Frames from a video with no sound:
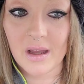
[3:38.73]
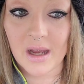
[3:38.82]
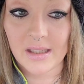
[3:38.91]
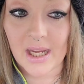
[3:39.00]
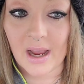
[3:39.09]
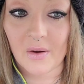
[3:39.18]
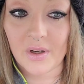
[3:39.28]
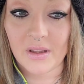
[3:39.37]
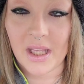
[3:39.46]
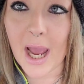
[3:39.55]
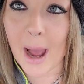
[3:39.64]
a town
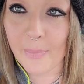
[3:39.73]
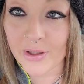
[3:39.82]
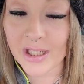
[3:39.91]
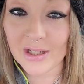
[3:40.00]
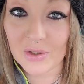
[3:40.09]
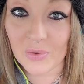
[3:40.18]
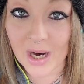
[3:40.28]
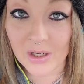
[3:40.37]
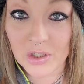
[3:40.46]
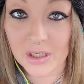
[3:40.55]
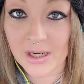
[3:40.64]
in the opposite
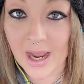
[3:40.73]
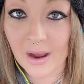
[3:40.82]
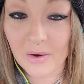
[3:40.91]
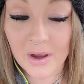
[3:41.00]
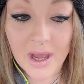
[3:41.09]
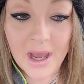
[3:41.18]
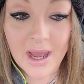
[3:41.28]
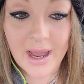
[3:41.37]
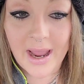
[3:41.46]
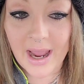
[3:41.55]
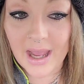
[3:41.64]
direction now
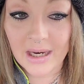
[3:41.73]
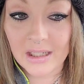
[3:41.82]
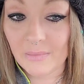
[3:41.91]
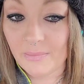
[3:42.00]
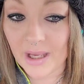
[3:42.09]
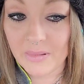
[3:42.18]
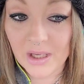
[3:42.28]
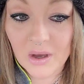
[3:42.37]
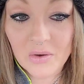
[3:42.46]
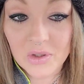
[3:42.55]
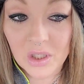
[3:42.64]
and maybe
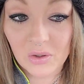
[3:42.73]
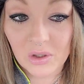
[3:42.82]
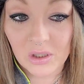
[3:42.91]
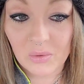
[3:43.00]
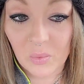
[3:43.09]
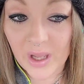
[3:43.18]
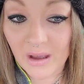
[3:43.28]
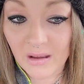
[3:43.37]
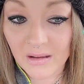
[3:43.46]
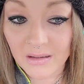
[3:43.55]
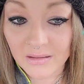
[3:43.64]
go to
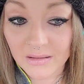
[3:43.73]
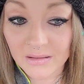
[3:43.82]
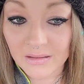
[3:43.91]
Goodwill